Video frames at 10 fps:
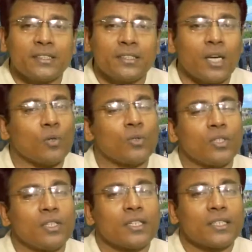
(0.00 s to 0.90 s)

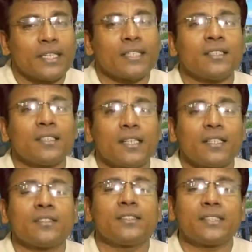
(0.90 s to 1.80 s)
Now, King
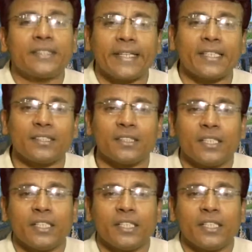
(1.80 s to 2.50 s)
Henry II,